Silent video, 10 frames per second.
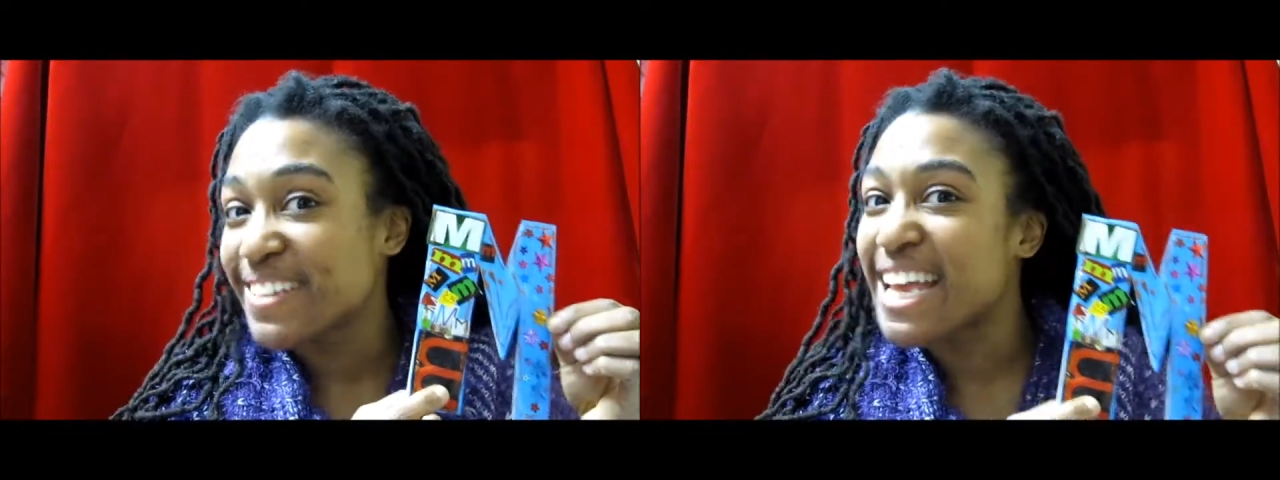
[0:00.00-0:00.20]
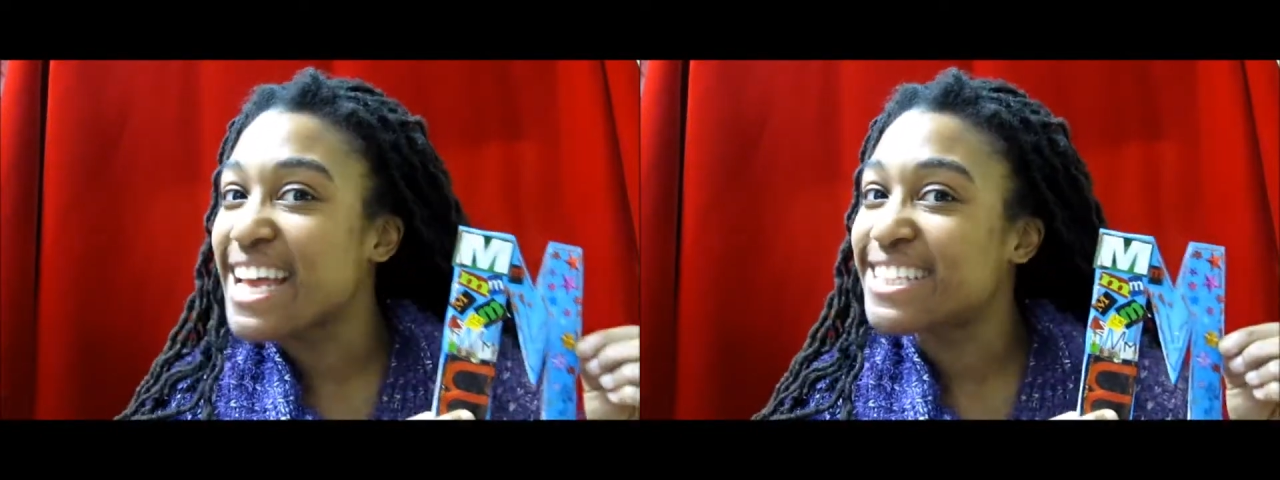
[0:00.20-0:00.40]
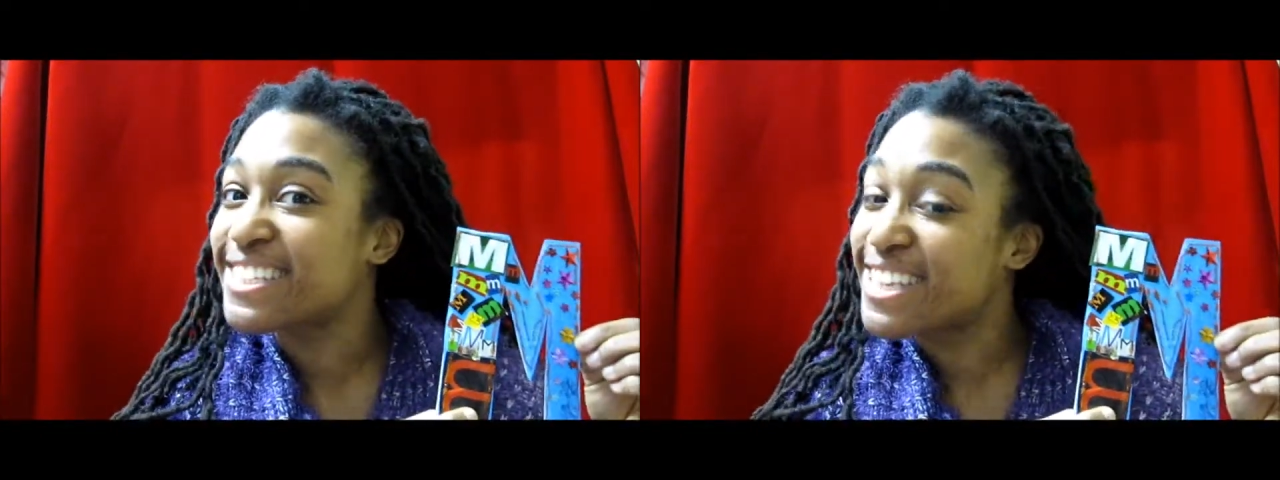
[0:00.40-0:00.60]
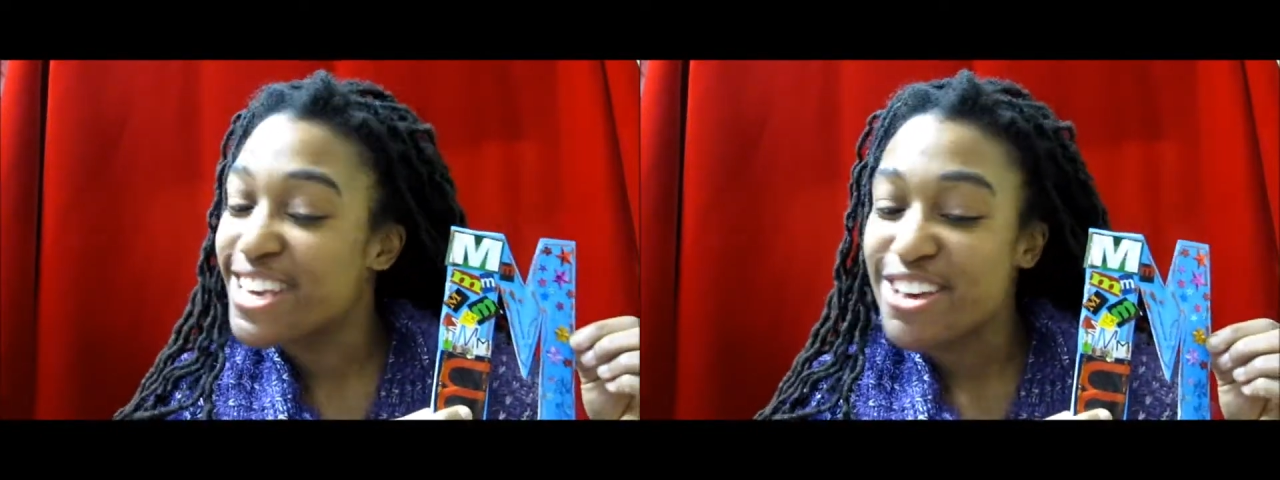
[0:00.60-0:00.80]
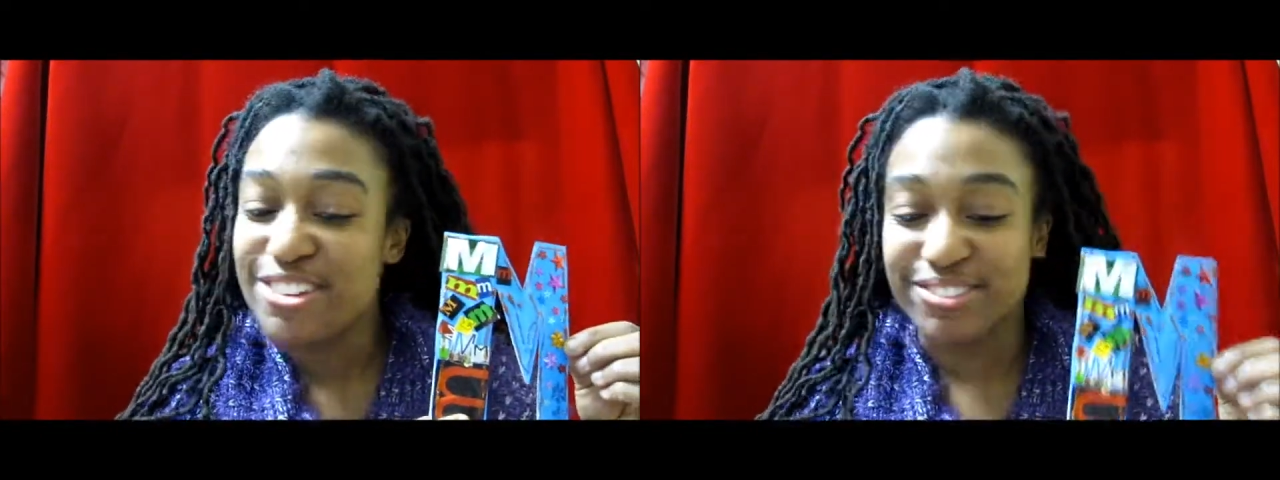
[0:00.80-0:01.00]
it's
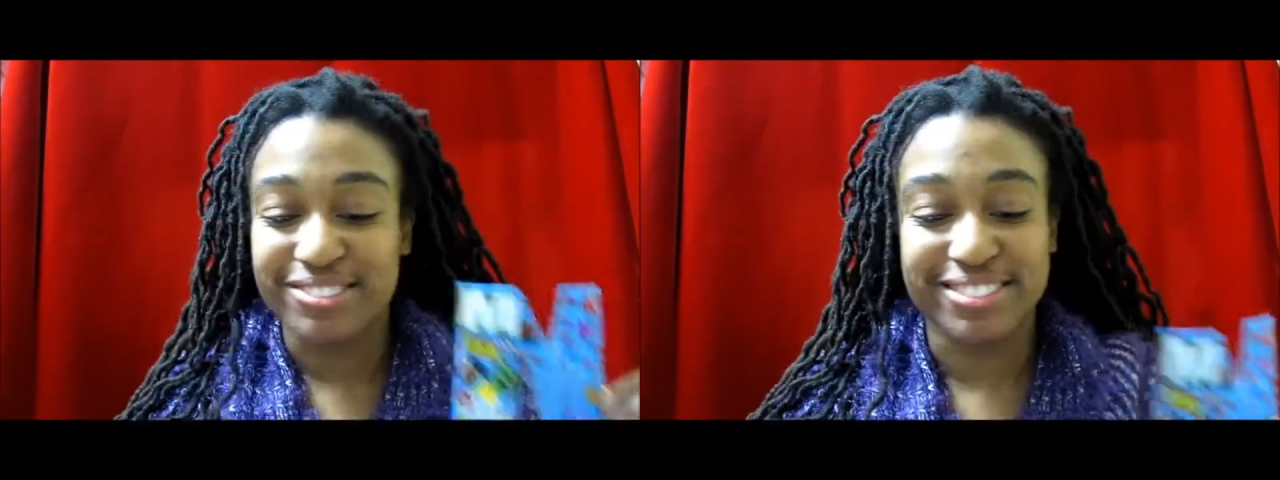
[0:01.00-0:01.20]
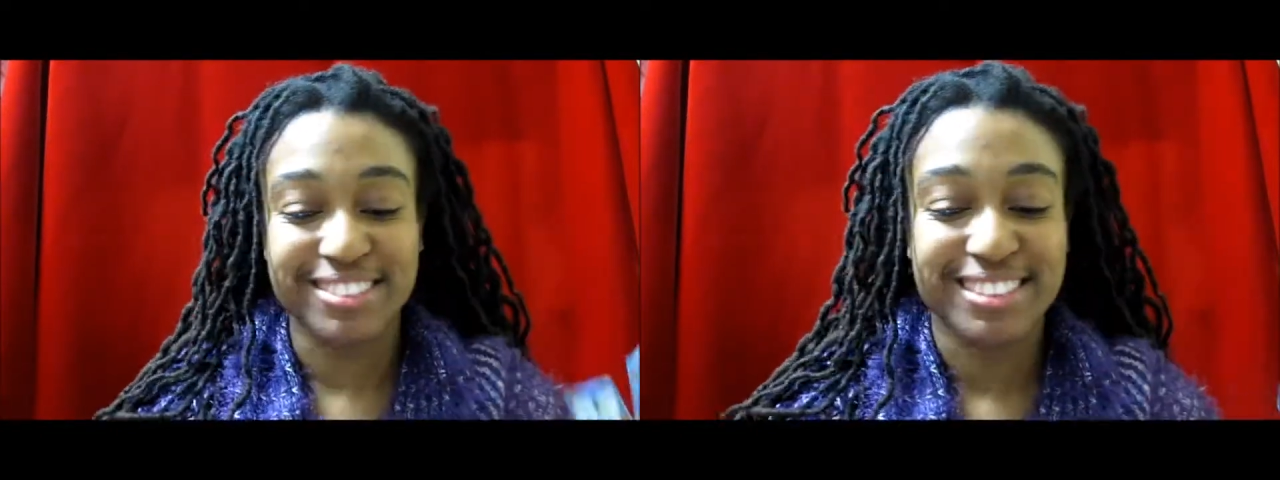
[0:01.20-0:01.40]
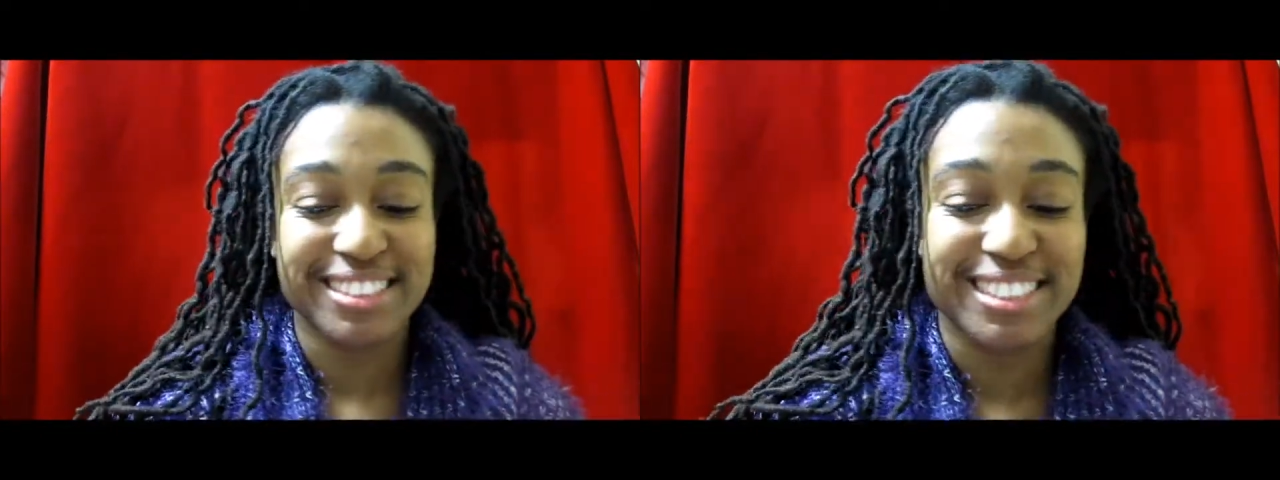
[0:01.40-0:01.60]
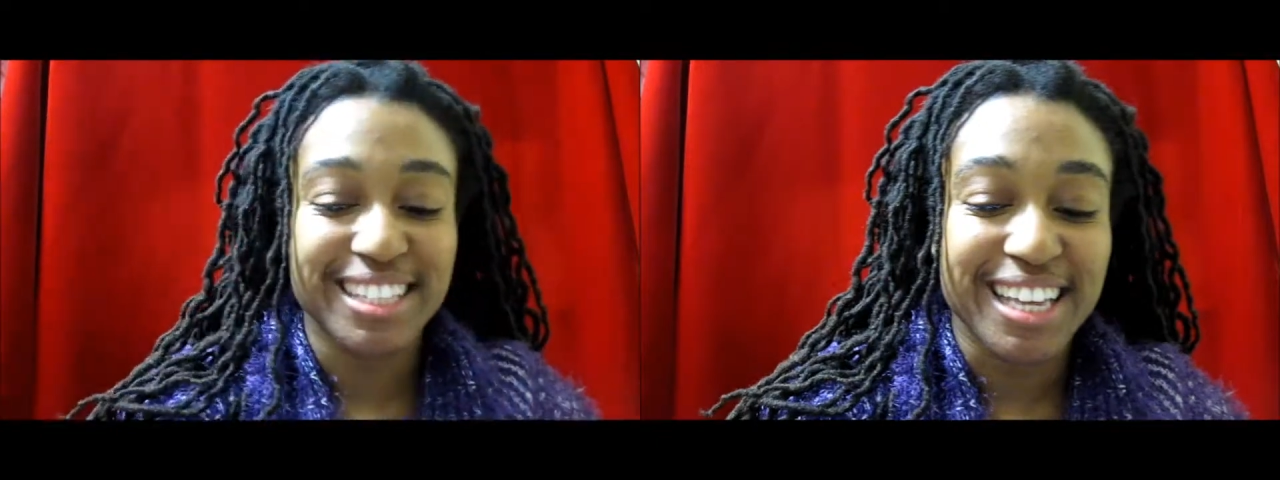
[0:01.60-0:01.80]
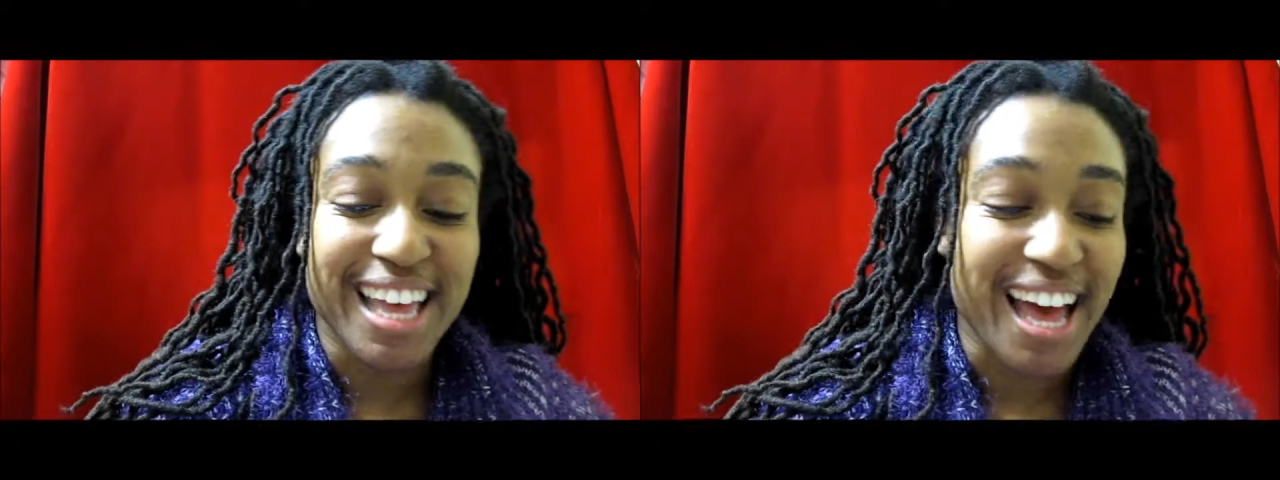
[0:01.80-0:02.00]
cute.
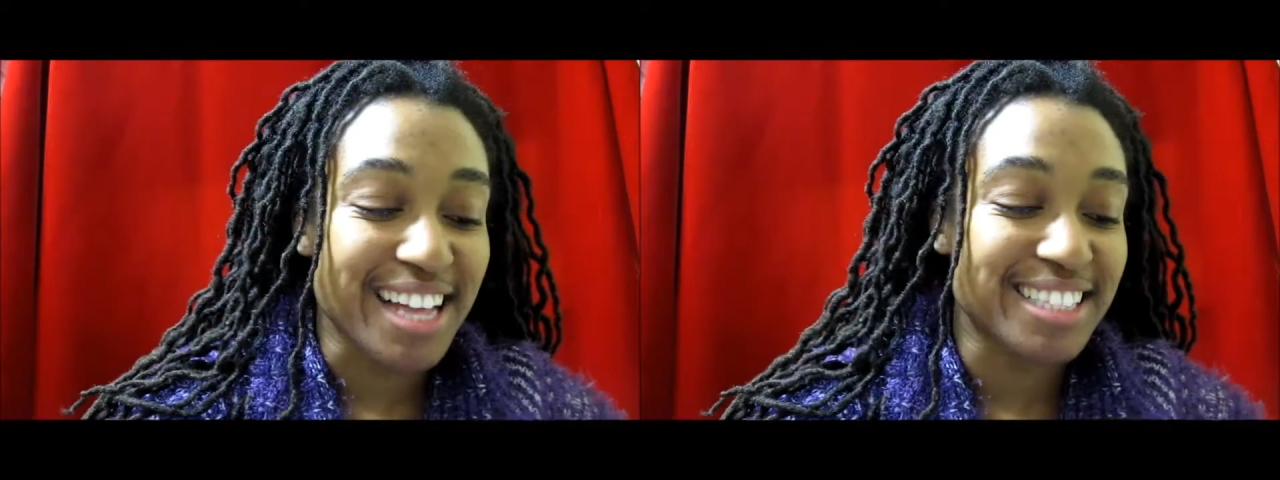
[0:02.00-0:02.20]
I